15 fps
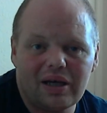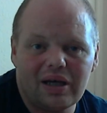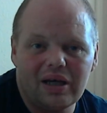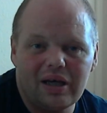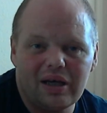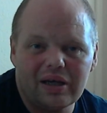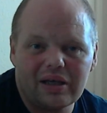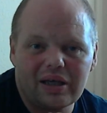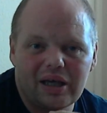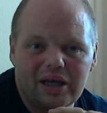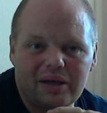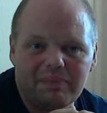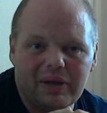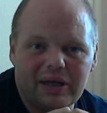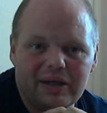game
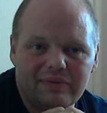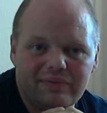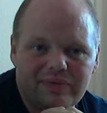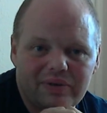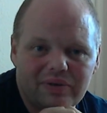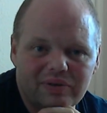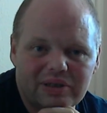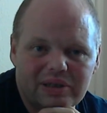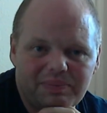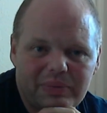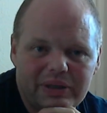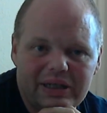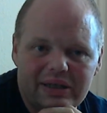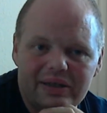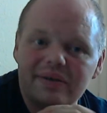that feels a
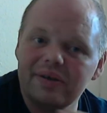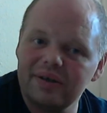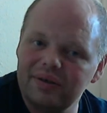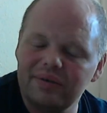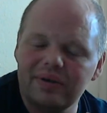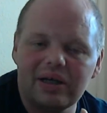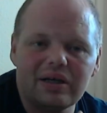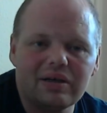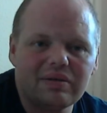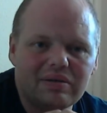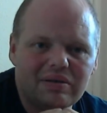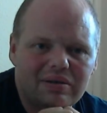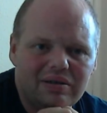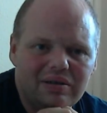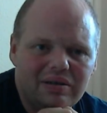bit,
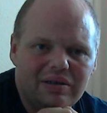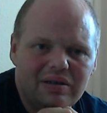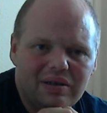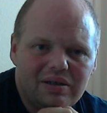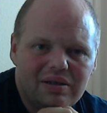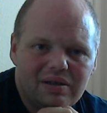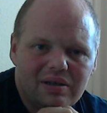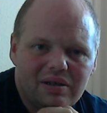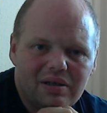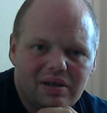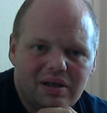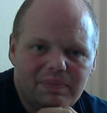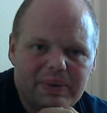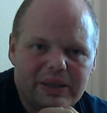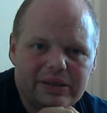a
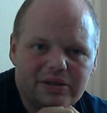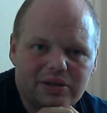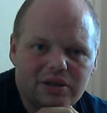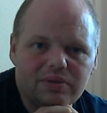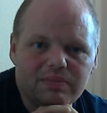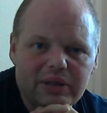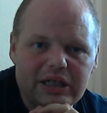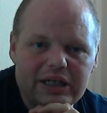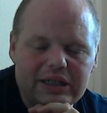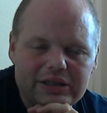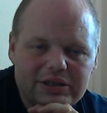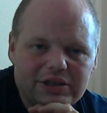bit too much.